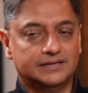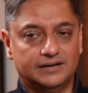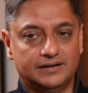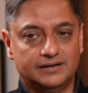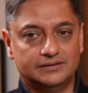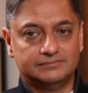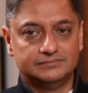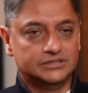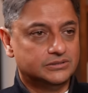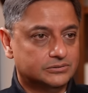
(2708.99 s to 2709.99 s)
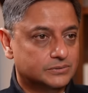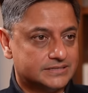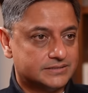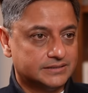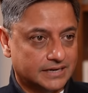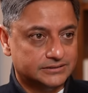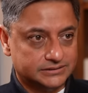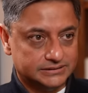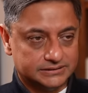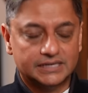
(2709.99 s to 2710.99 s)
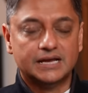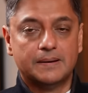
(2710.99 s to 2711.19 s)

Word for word: um, you know Western countries,